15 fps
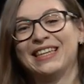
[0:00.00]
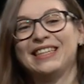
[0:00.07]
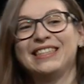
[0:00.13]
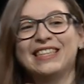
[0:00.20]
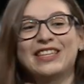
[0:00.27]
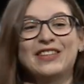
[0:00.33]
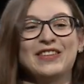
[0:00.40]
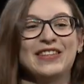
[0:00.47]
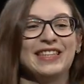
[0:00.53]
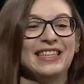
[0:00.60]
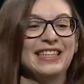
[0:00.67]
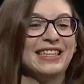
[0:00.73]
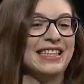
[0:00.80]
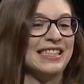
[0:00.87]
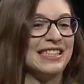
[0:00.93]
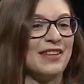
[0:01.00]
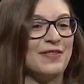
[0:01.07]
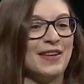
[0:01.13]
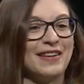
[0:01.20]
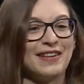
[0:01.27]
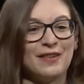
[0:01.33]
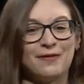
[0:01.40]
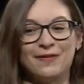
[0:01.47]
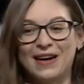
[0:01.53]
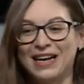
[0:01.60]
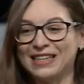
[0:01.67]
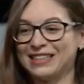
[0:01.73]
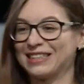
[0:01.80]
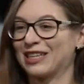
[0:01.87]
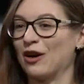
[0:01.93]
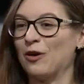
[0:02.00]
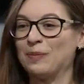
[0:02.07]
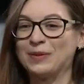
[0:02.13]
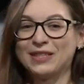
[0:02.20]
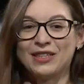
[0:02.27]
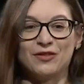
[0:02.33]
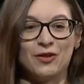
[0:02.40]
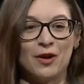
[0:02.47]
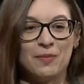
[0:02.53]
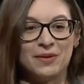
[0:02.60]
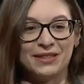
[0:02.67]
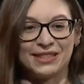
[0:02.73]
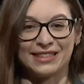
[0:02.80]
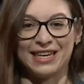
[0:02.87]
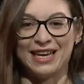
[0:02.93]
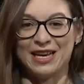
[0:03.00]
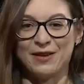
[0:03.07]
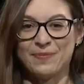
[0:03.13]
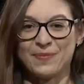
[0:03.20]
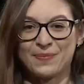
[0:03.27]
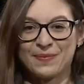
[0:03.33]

security is a very fast cops and robbers game.